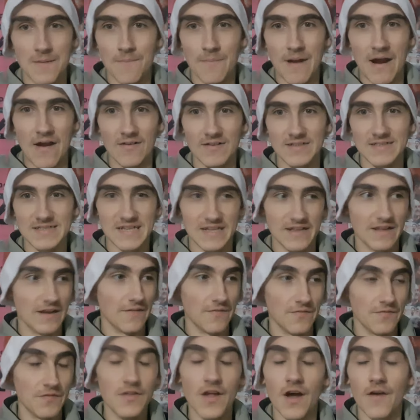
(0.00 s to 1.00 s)
embarrassing.
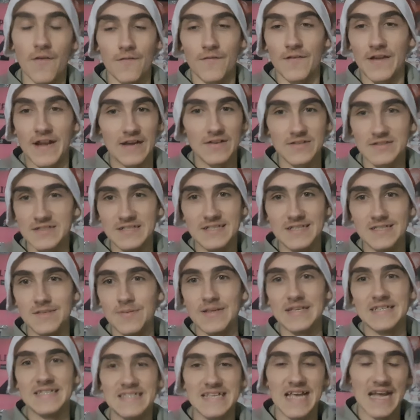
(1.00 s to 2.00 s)
Nothing else needs to
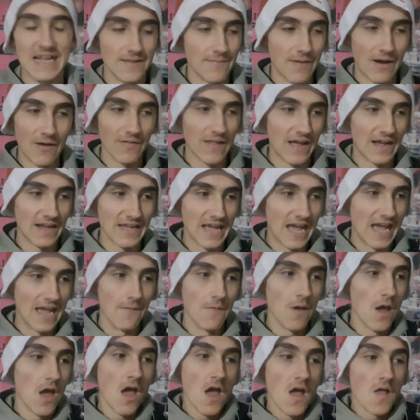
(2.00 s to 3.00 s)
be said about that
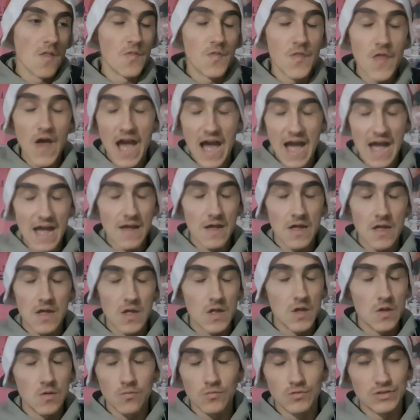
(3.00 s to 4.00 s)
game. That
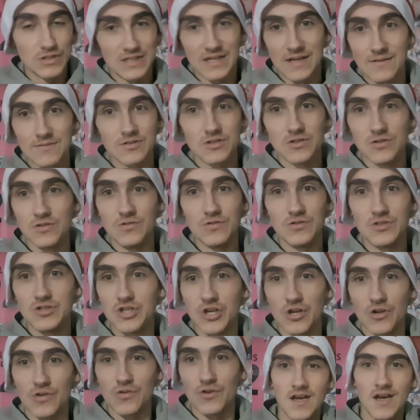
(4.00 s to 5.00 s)
was an absolute
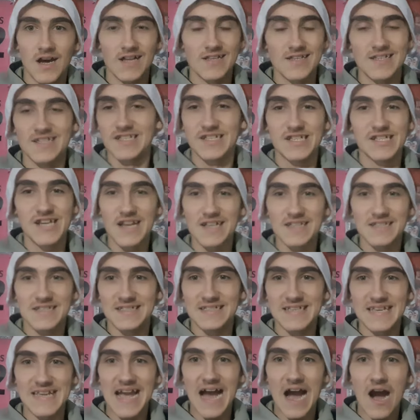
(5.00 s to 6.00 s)
joke. And it's a shame to
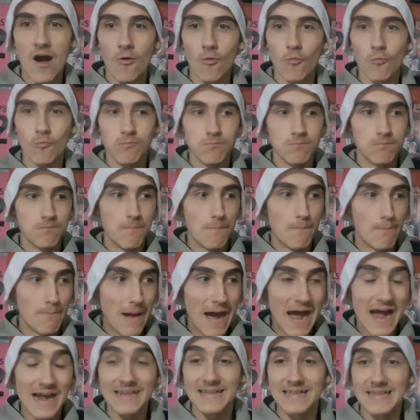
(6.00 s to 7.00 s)
see how
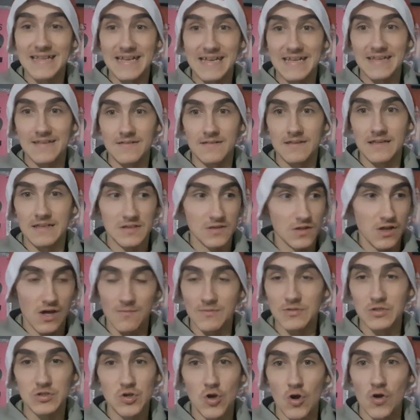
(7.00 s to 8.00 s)
badly this
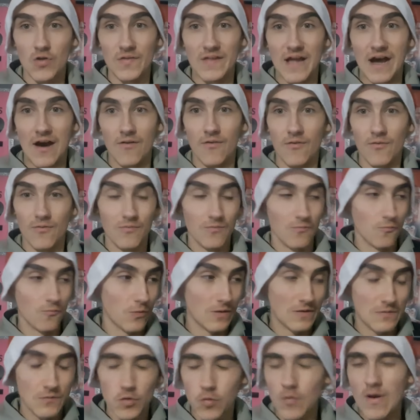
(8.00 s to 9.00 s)
club has got now.
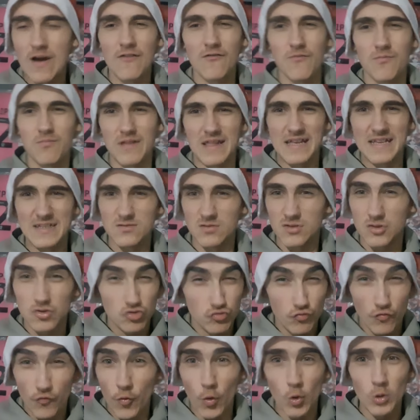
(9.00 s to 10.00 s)
With 12th place, we're
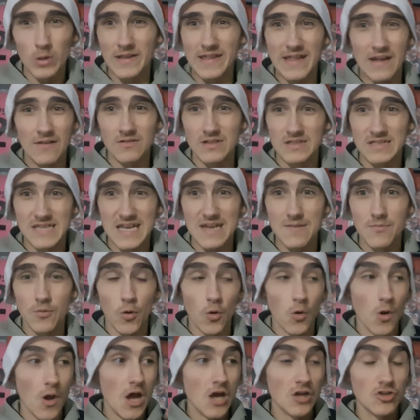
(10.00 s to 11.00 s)
falling down the
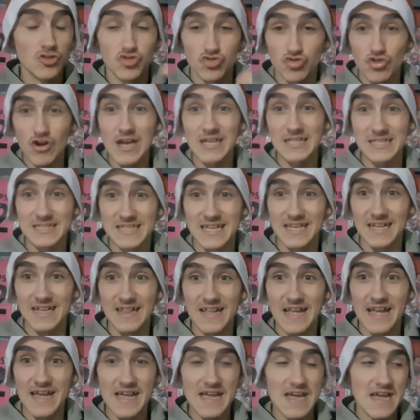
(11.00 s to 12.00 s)
table
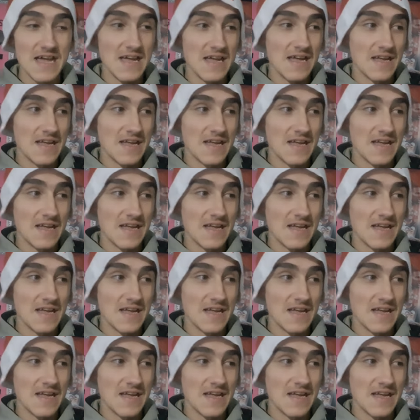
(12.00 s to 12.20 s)
drastically.